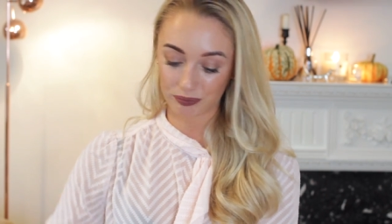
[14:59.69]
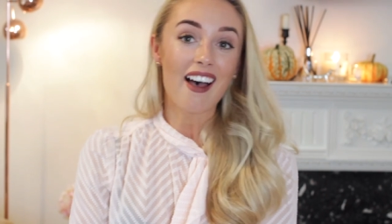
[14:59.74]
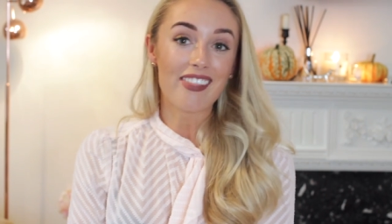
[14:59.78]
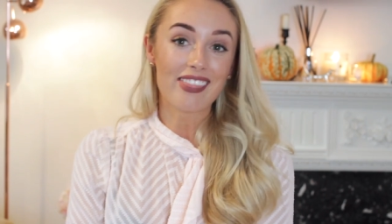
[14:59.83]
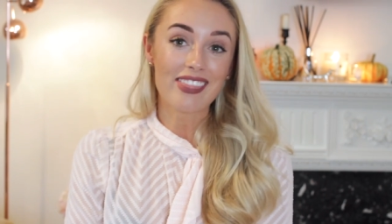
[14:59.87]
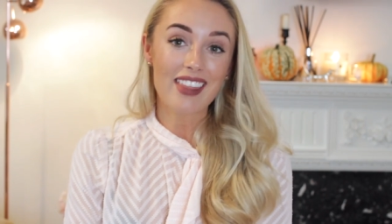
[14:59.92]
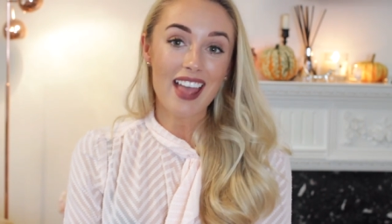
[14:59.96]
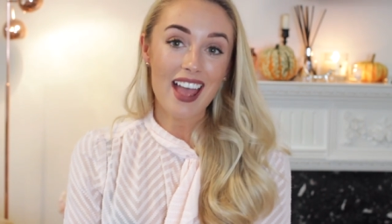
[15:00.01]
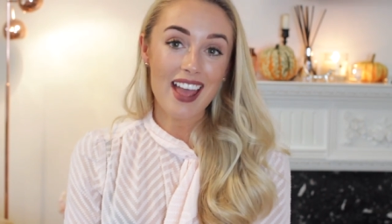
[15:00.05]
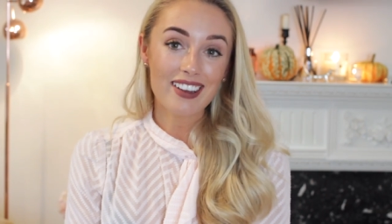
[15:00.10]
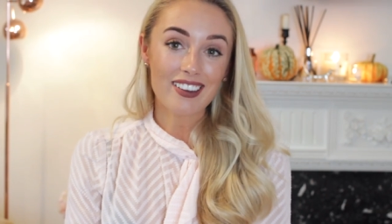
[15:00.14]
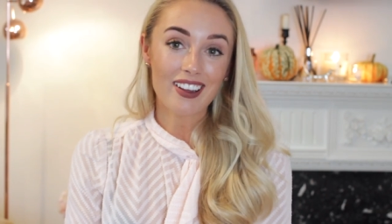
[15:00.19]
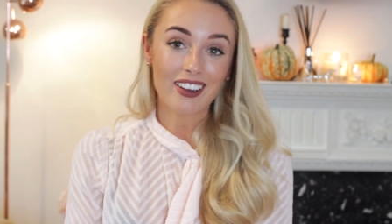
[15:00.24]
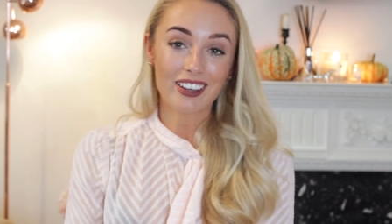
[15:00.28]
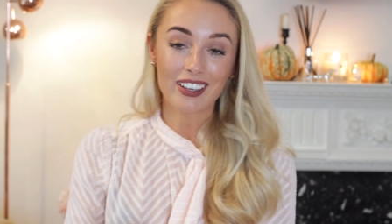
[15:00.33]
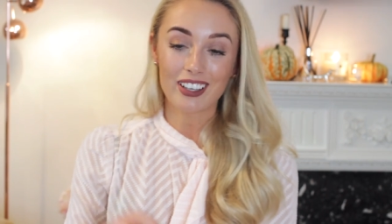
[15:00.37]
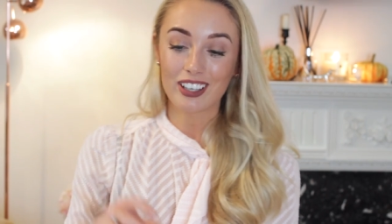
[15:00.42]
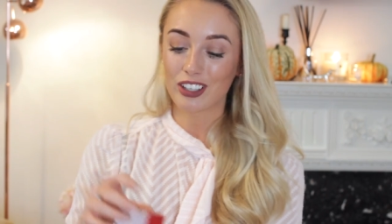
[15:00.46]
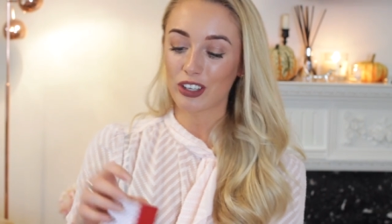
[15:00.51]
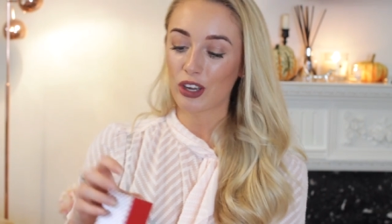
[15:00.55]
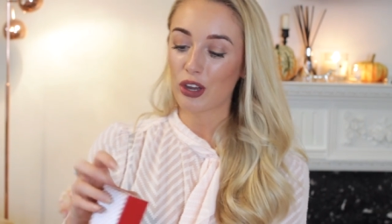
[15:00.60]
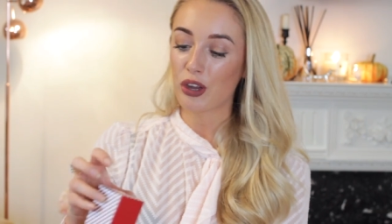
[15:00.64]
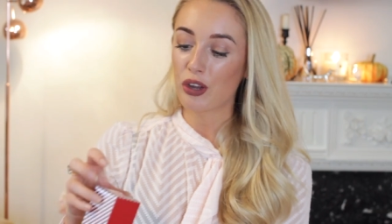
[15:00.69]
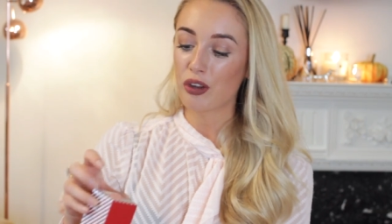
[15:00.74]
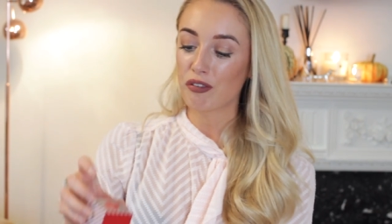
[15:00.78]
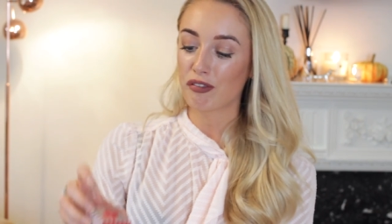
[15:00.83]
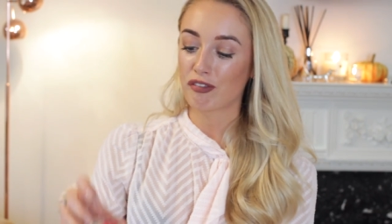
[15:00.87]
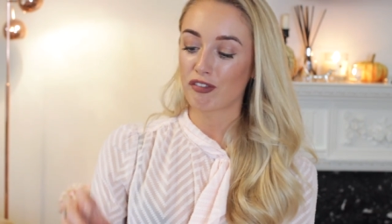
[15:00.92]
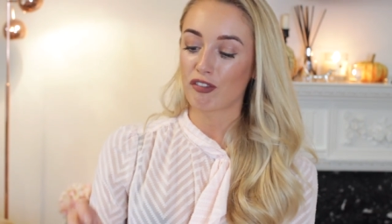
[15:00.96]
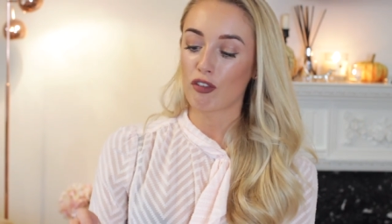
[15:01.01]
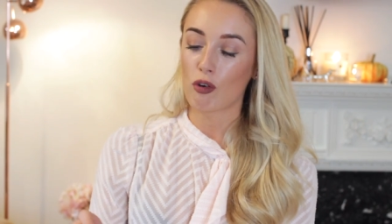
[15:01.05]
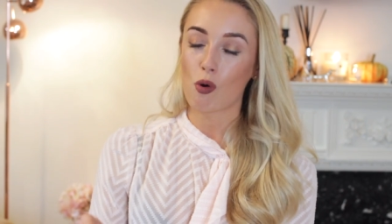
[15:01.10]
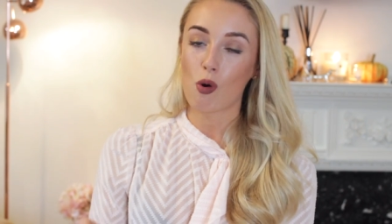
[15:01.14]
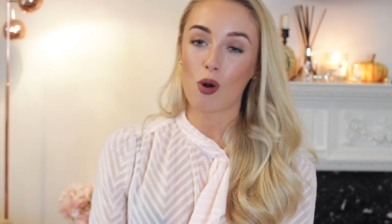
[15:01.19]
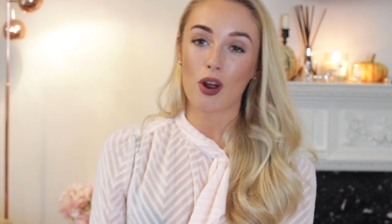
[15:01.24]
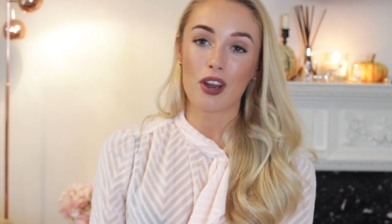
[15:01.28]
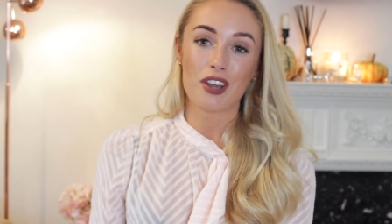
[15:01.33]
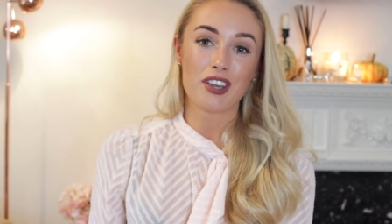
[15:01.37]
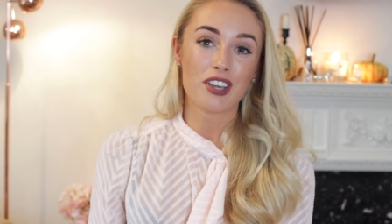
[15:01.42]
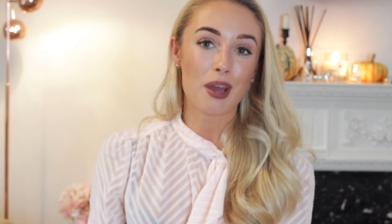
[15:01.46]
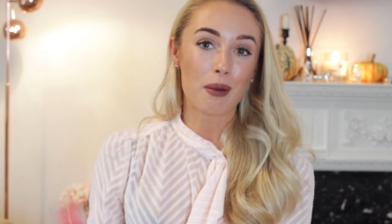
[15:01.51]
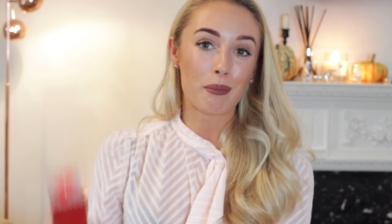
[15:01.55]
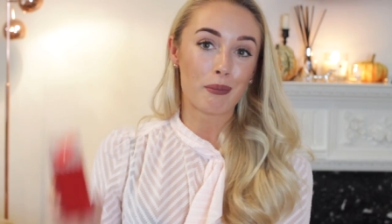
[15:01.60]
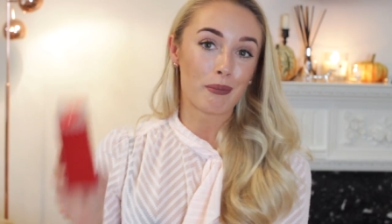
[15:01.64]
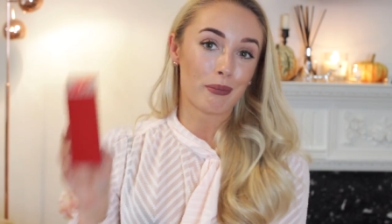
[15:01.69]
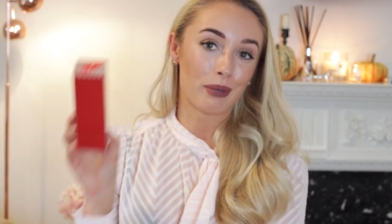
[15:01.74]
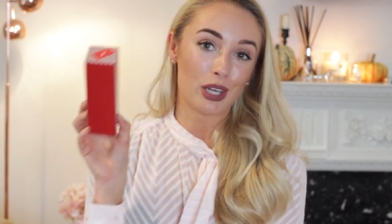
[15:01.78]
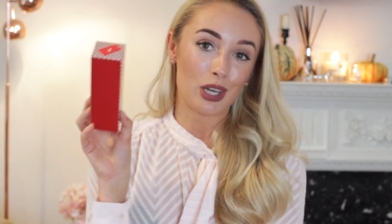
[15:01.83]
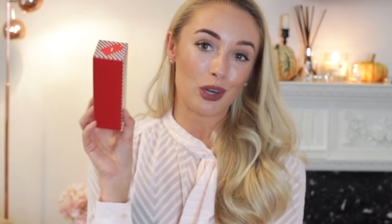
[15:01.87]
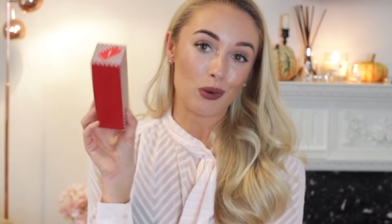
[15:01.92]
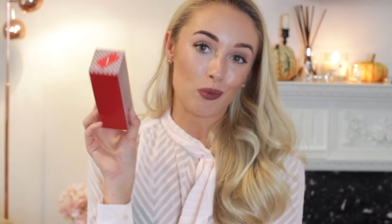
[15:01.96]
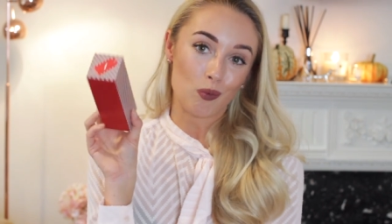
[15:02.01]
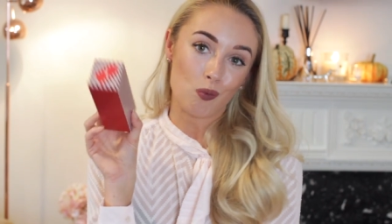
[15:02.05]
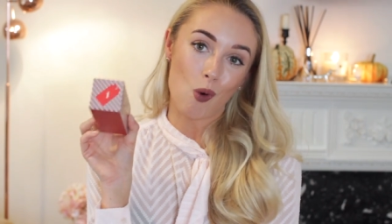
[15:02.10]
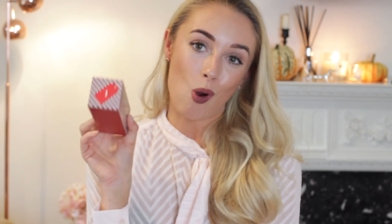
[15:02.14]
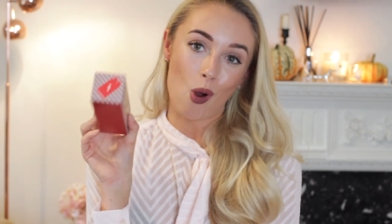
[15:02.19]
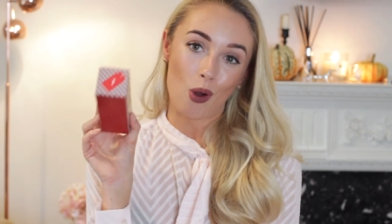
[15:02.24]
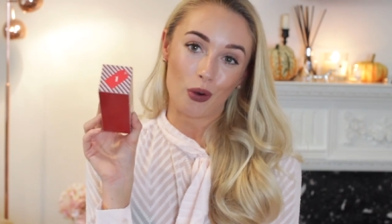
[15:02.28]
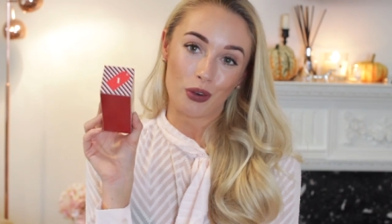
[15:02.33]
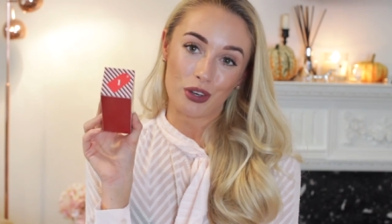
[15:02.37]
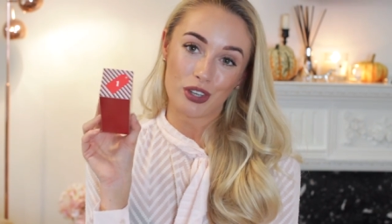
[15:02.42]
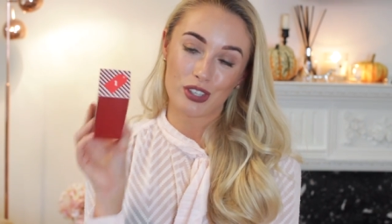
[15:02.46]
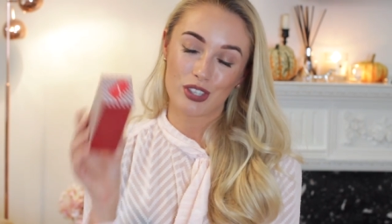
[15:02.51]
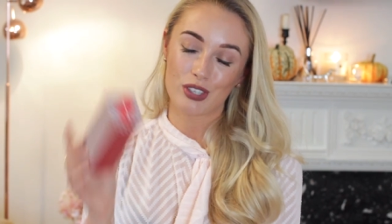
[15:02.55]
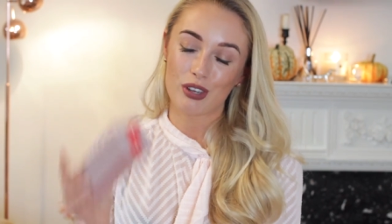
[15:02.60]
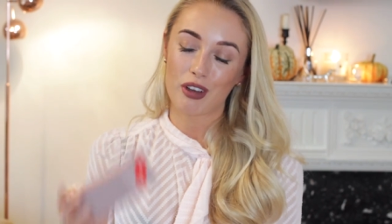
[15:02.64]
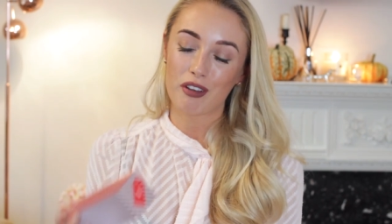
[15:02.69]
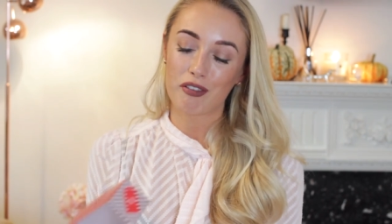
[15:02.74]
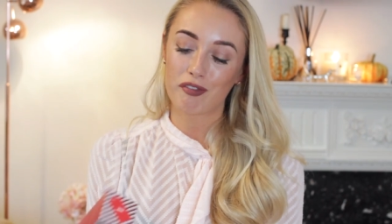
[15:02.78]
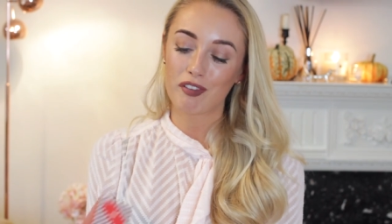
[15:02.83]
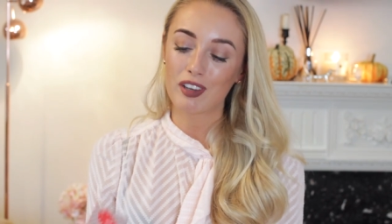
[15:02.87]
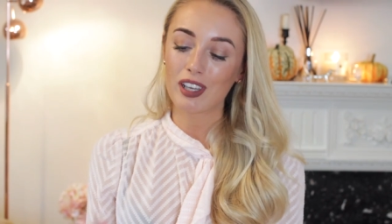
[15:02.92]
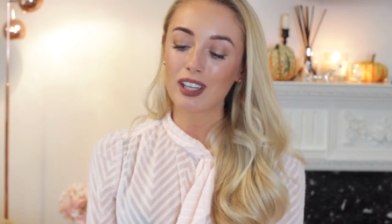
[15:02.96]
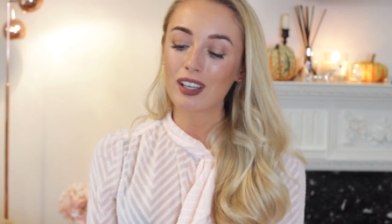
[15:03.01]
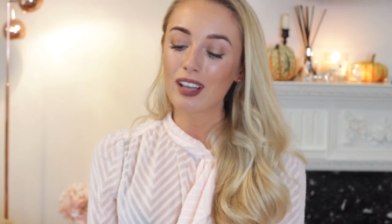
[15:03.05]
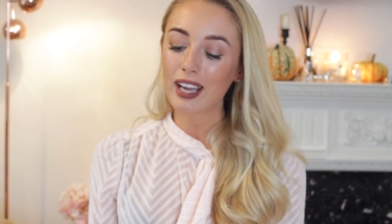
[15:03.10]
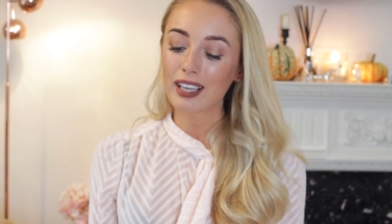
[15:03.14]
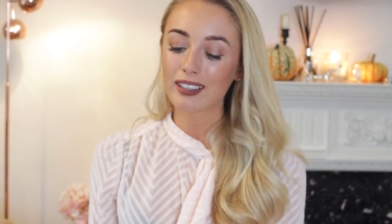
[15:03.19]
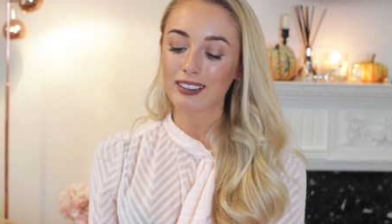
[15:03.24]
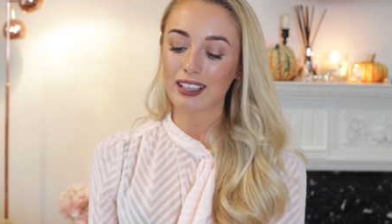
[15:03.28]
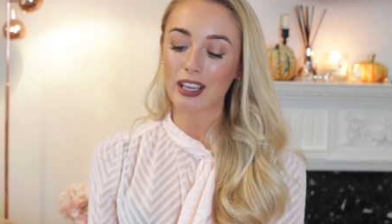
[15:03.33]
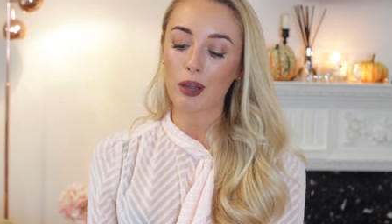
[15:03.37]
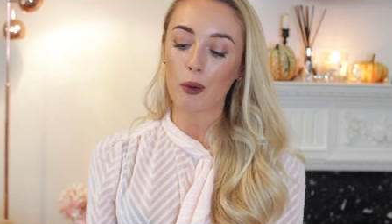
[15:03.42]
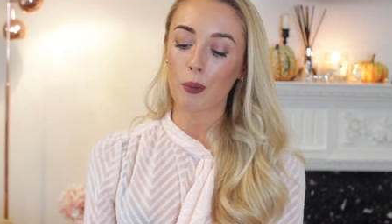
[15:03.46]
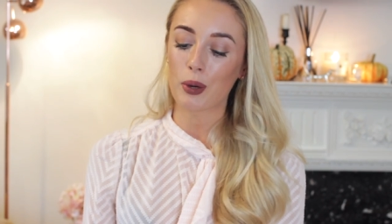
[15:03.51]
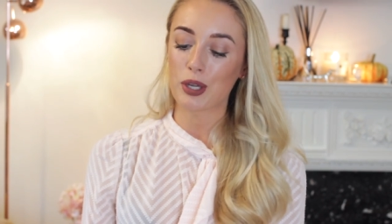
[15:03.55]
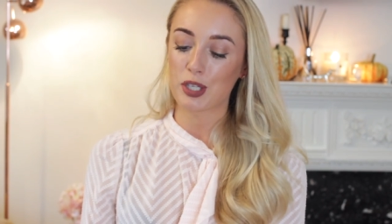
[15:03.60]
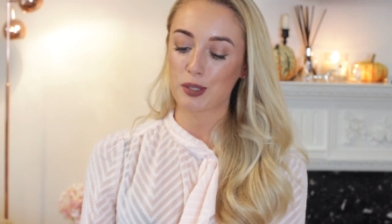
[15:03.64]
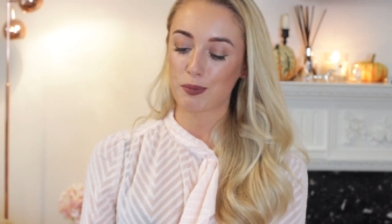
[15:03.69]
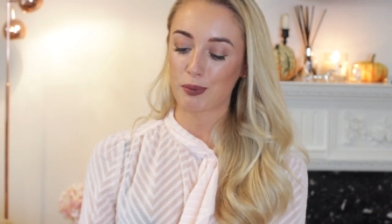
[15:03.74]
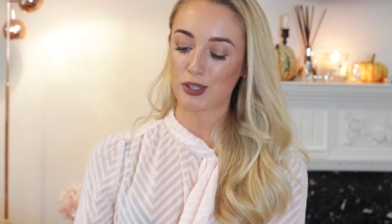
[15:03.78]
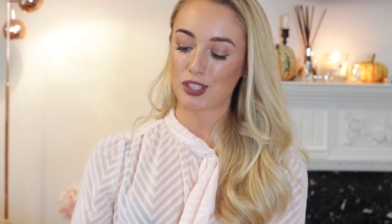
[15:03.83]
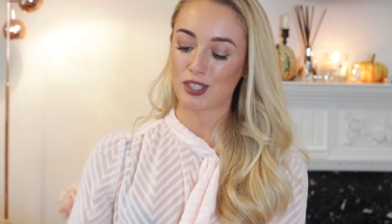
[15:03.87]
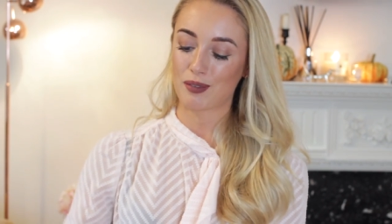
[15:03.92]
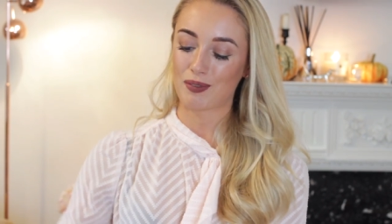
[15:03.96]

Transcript: And then I'm going to go for number one. So I feel like they always put